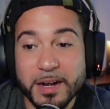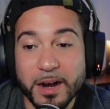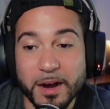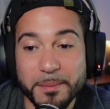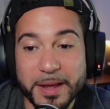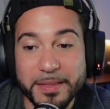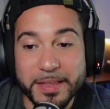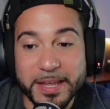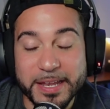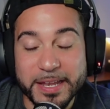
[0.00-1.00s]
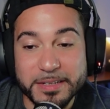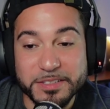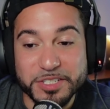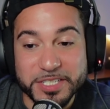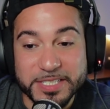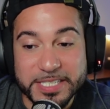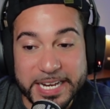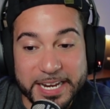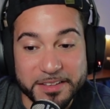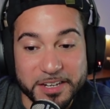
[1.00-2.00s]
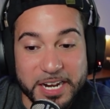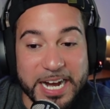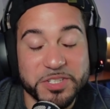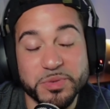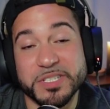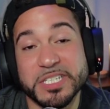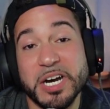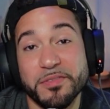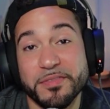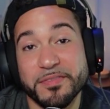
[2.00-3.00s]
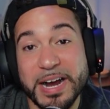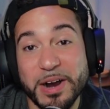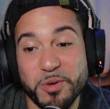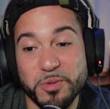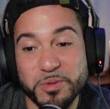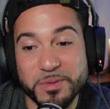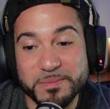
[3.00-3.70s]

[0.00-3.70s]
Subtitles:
And then just seeing the console itself, how